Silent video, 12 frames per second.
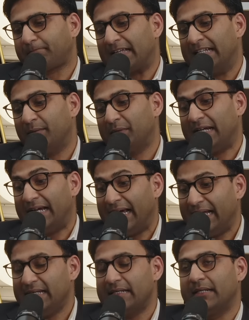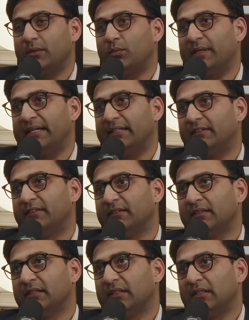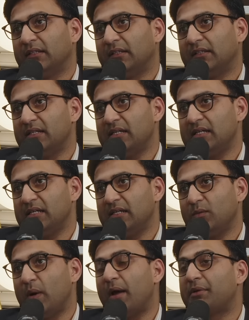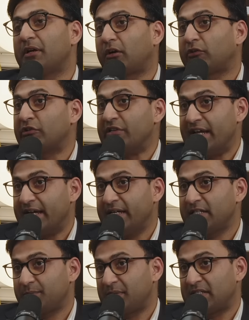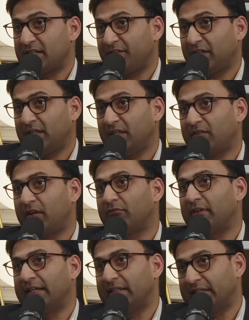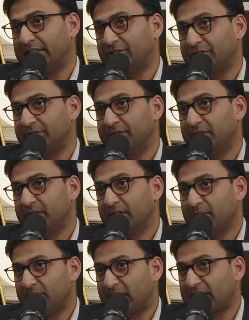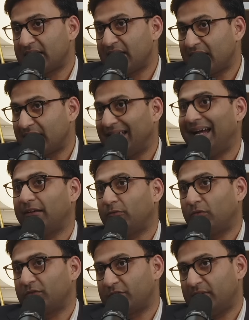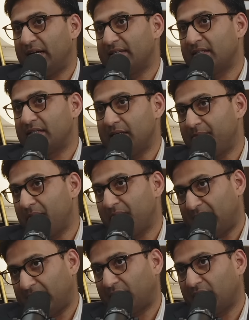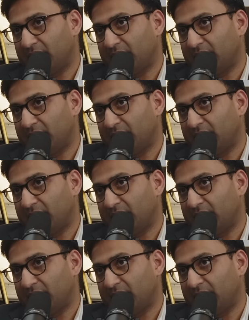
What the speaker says: And I'm going to end it with where we are today, specifically around regulation, because I think that also has a deep impact on